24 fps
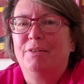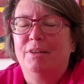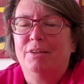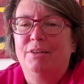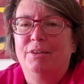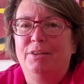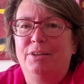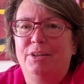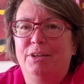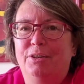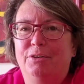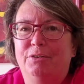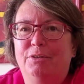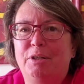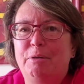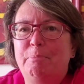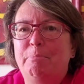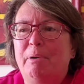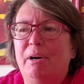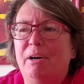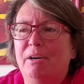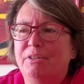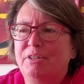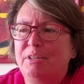The only
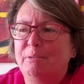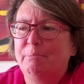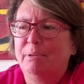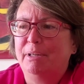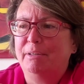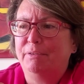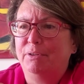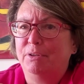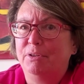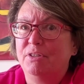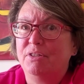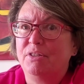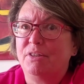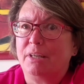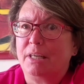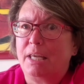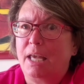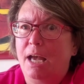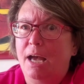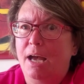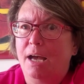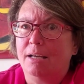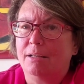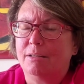boss above her is the
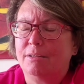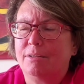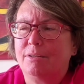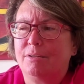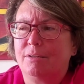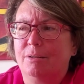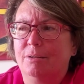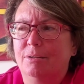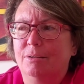cat. So.